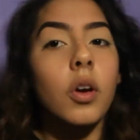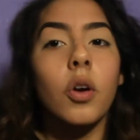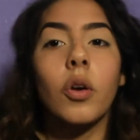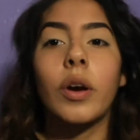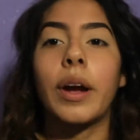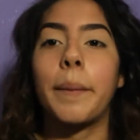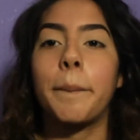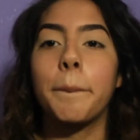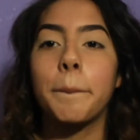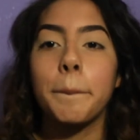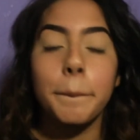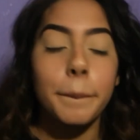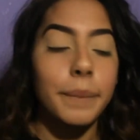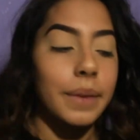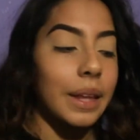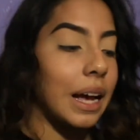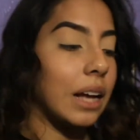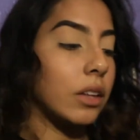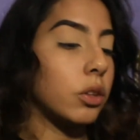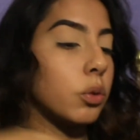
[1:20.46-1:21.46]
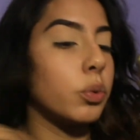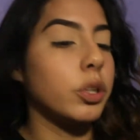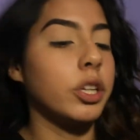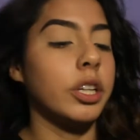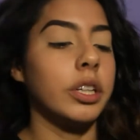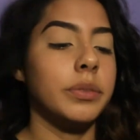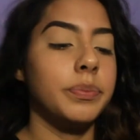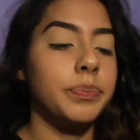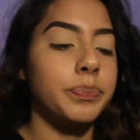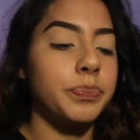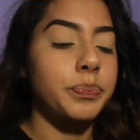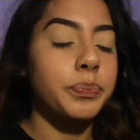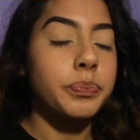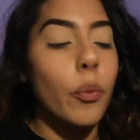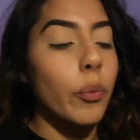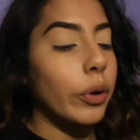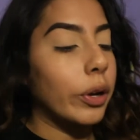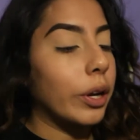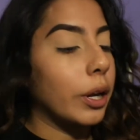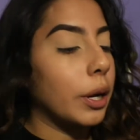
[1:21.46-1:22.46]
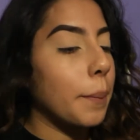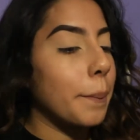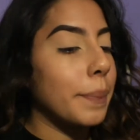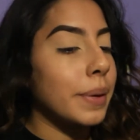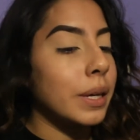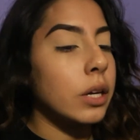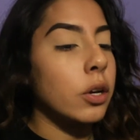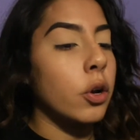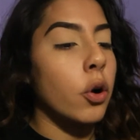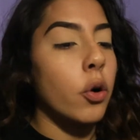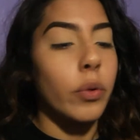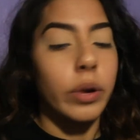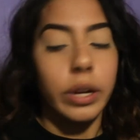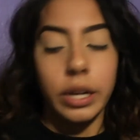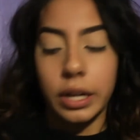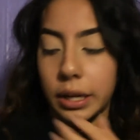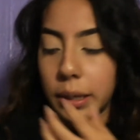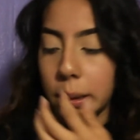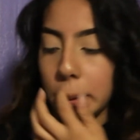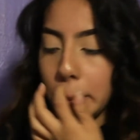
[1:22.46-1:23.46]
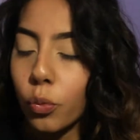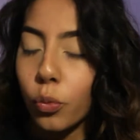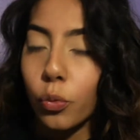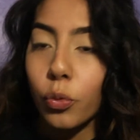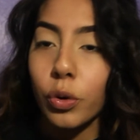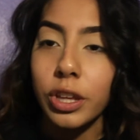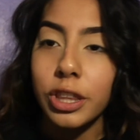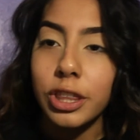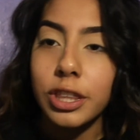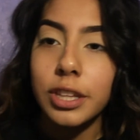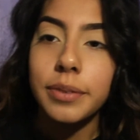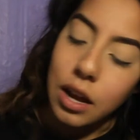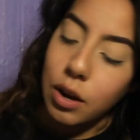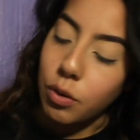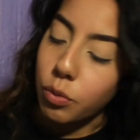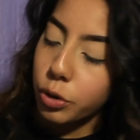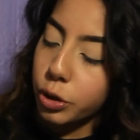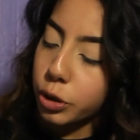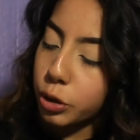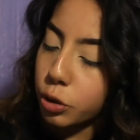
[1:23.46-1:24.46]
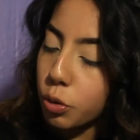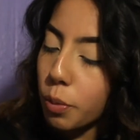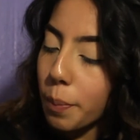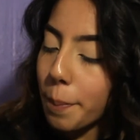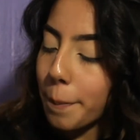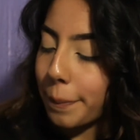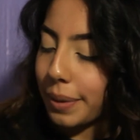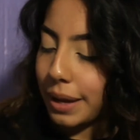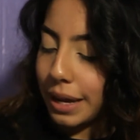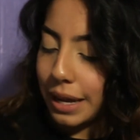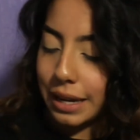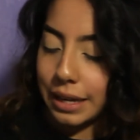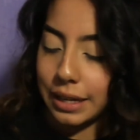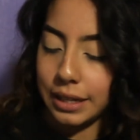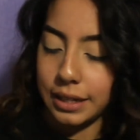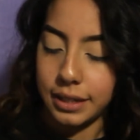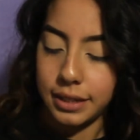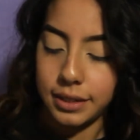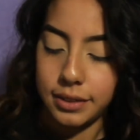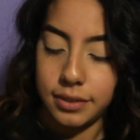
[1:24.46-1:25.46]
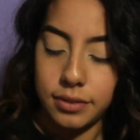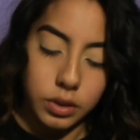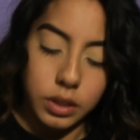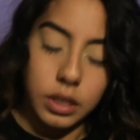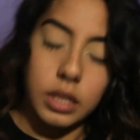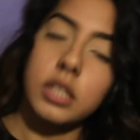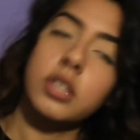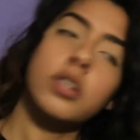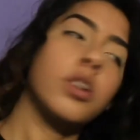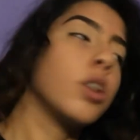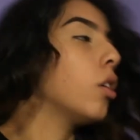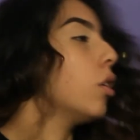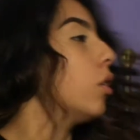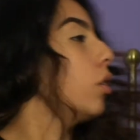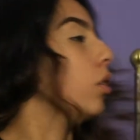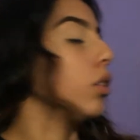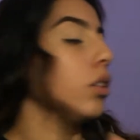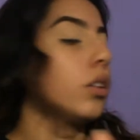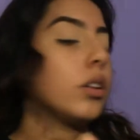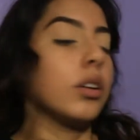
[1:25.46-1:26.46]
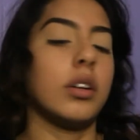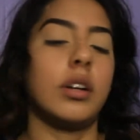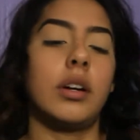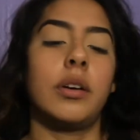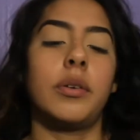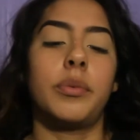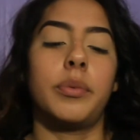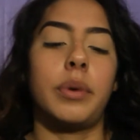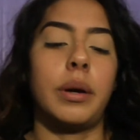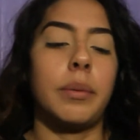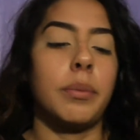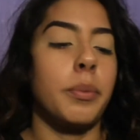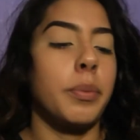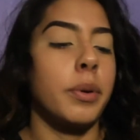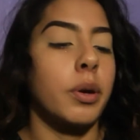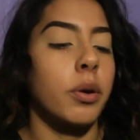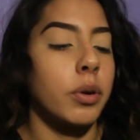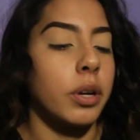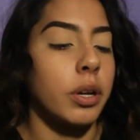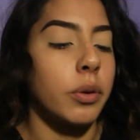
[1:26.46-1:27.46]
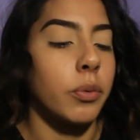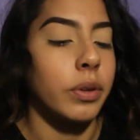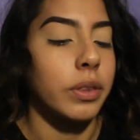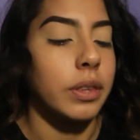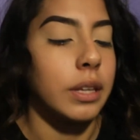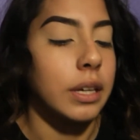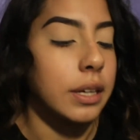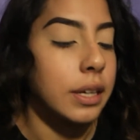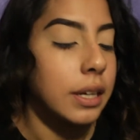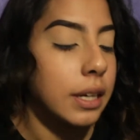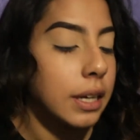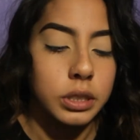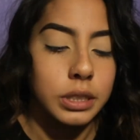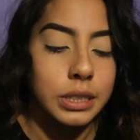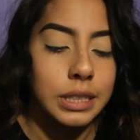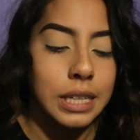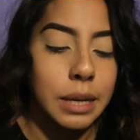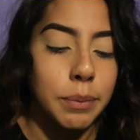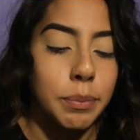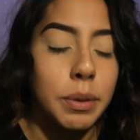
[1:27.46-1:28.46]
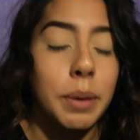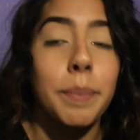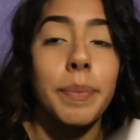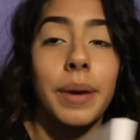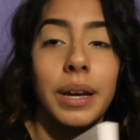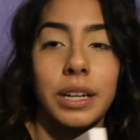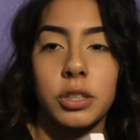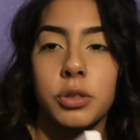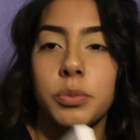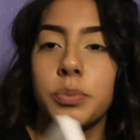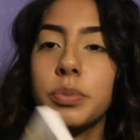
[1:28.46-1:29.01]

Okay, after we're done, we're gonna be going in with our new palette. It's called, I'm gonna be going in with the Take Me Back to